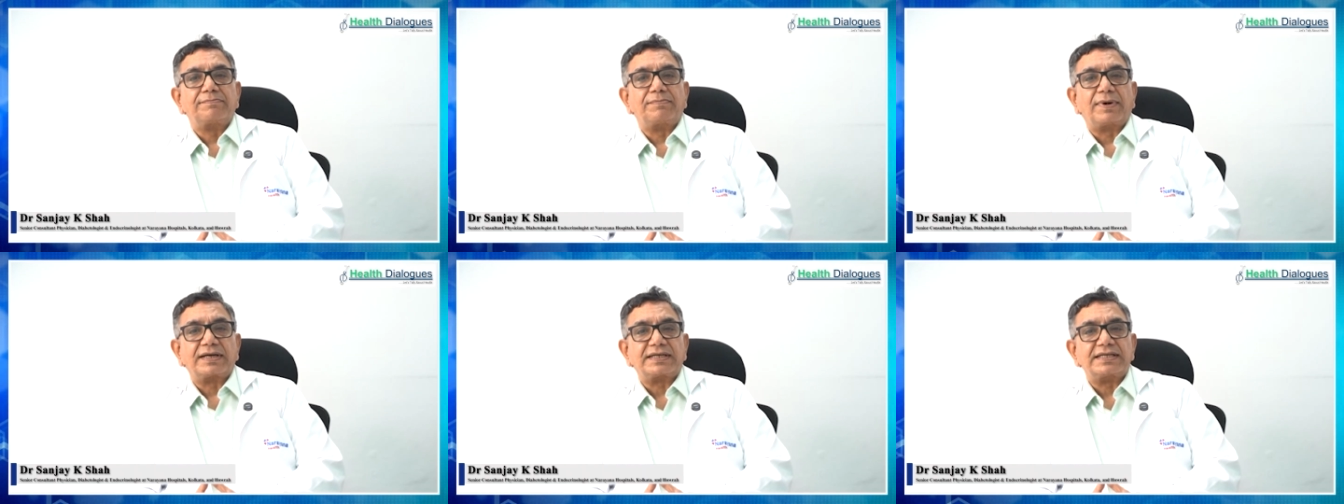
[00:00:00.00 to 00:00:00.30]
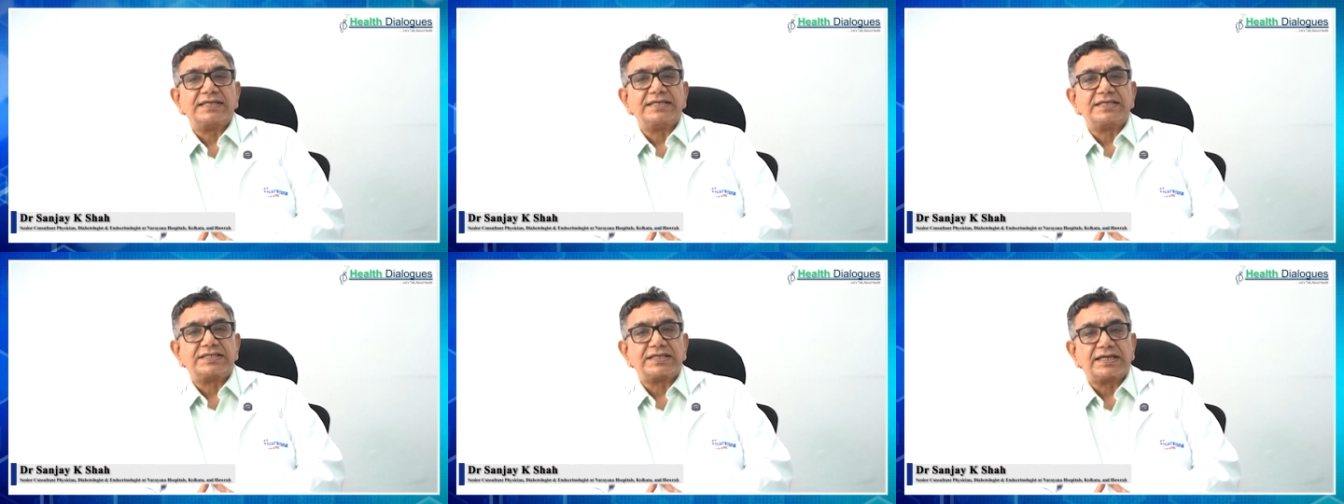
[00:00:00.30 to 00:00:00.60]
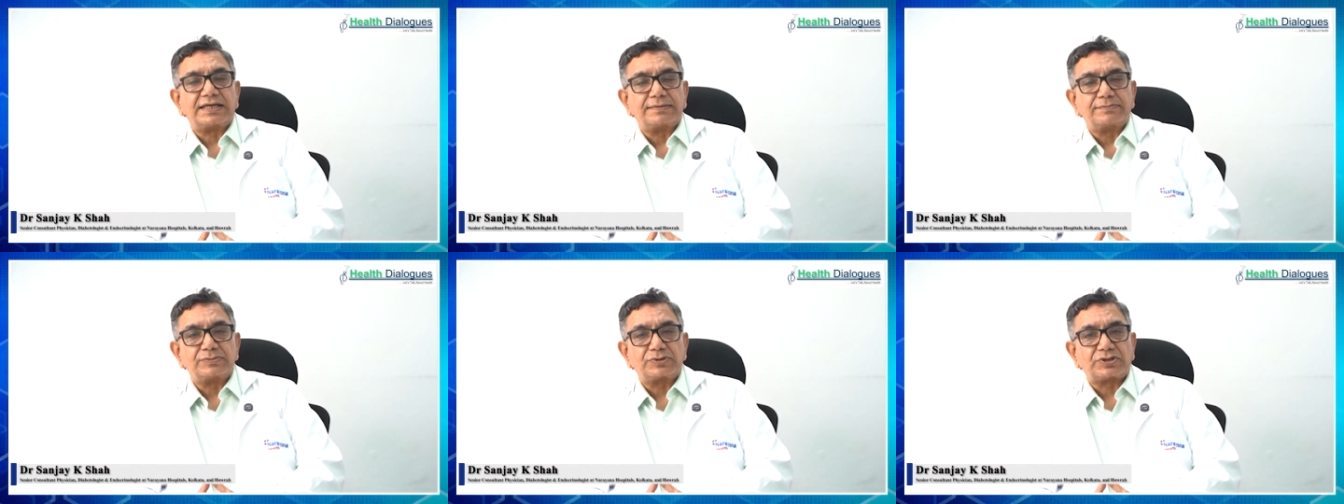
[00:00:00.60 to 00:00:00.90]
But in
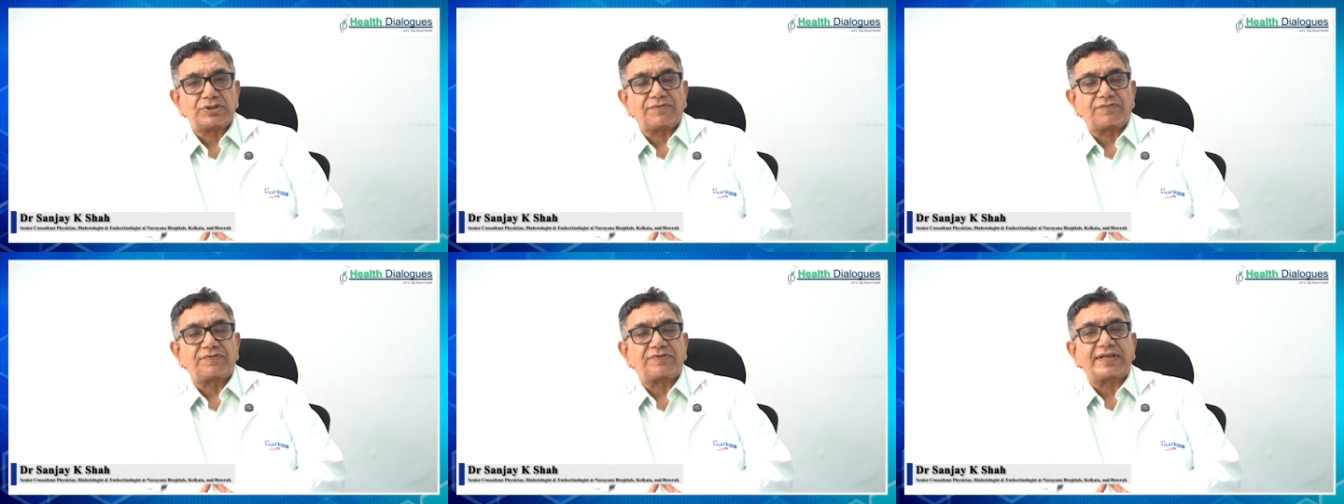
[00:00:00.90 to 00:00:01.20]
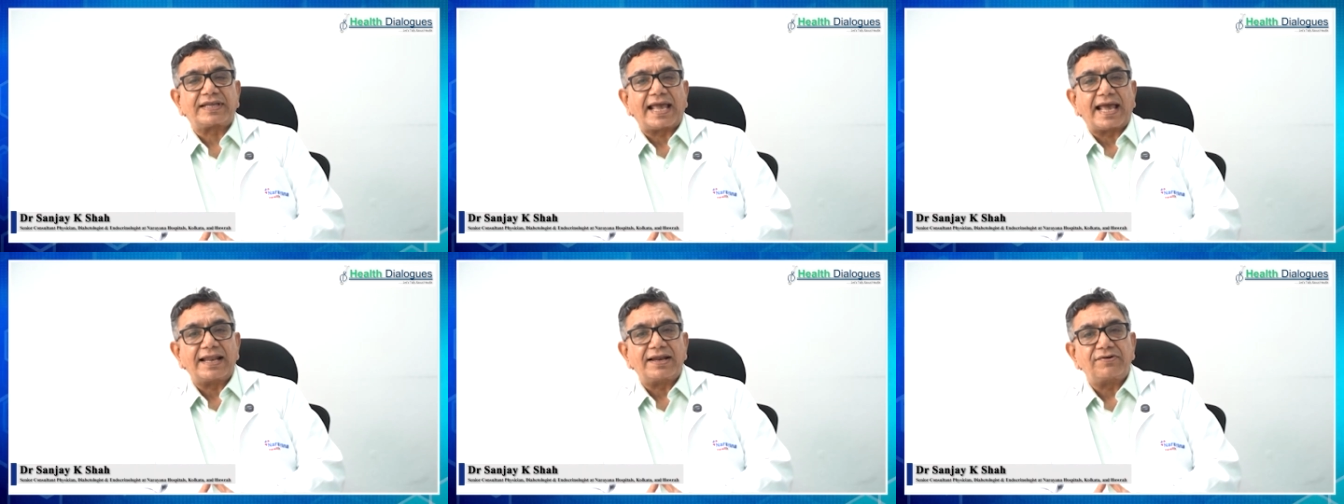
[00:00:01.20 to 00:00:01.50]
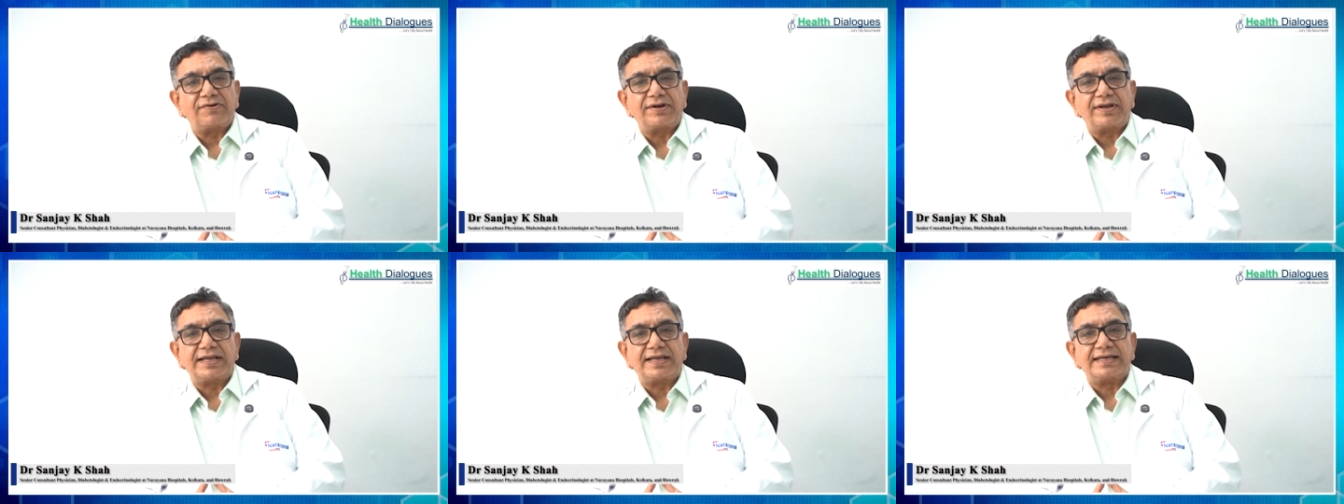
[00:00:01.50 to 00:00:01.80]
terms of
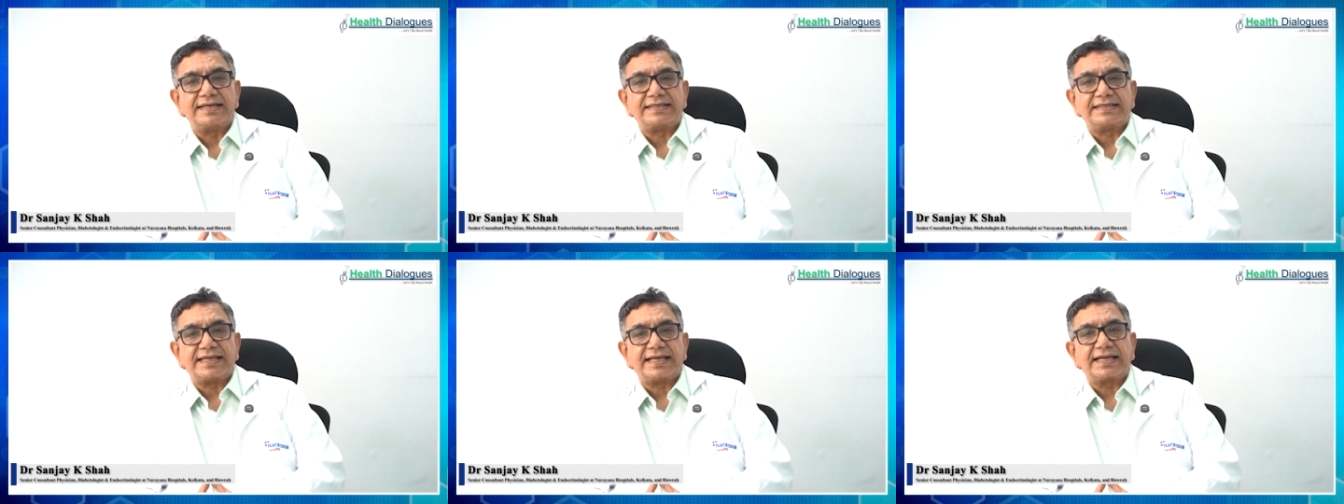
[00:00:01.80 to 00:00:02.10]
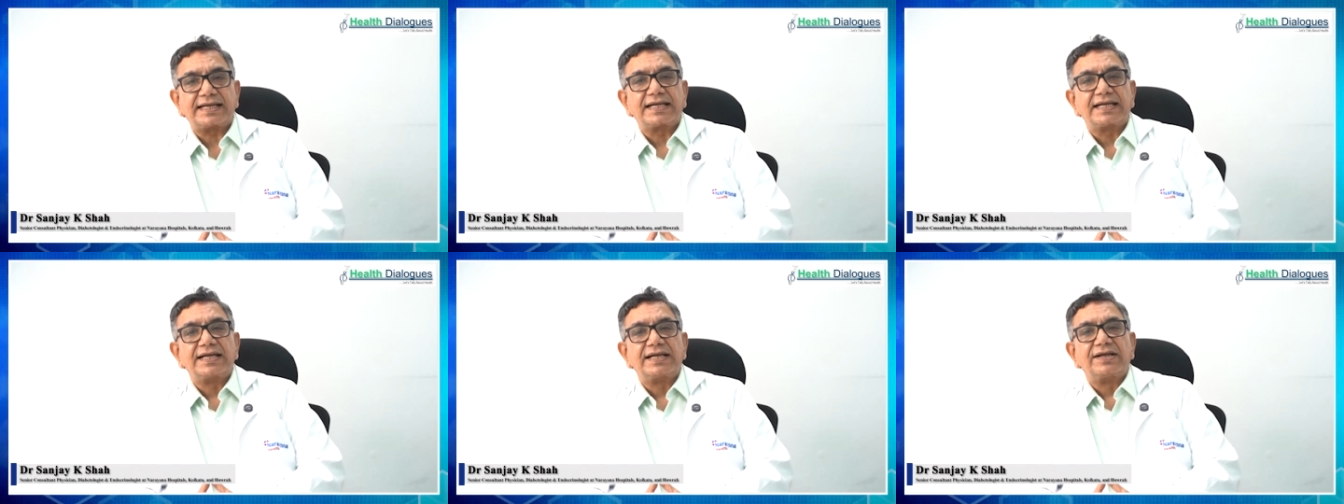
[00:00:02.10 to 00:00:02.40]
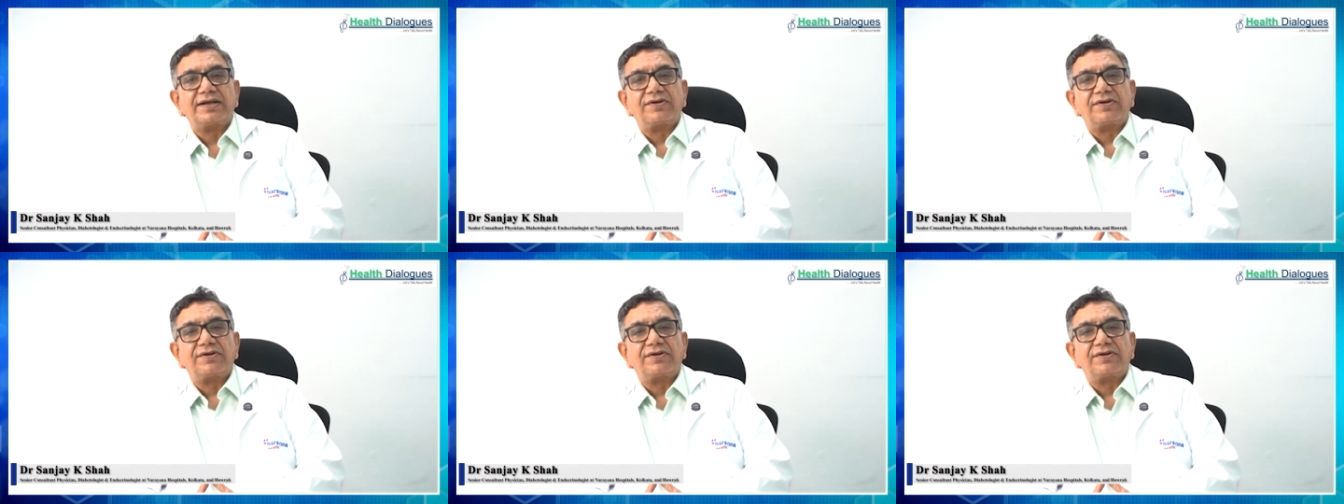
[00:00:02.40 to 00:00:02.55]
calorie intake,